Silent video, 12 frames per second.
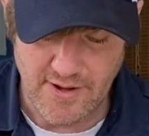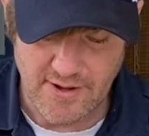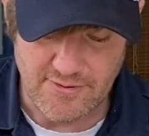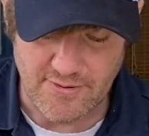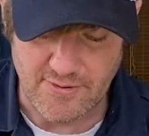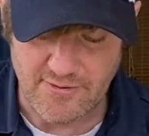
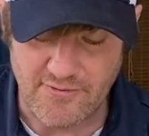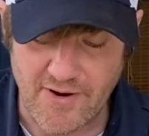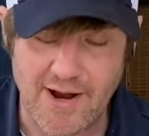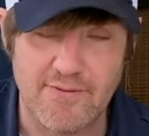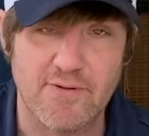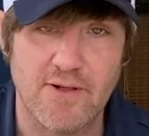so there's
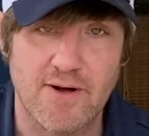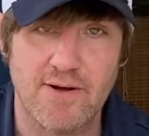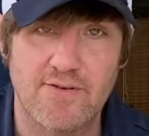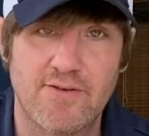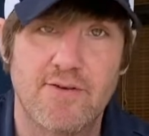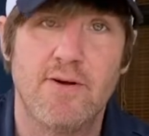5
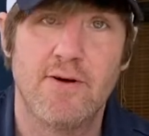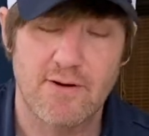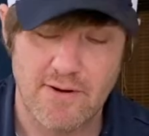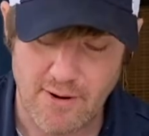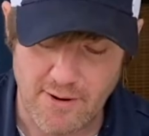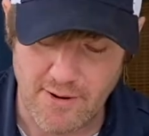lugs
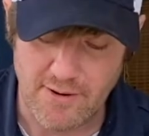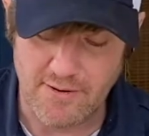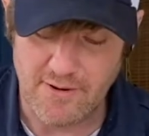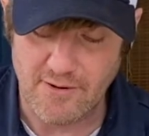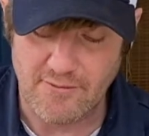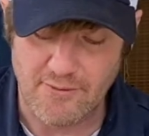on
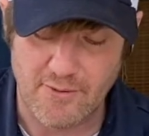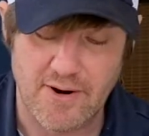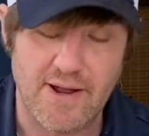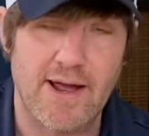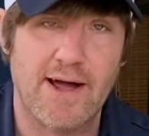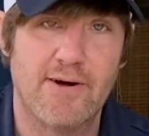a
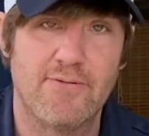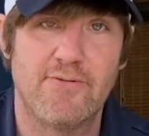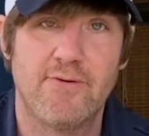4.5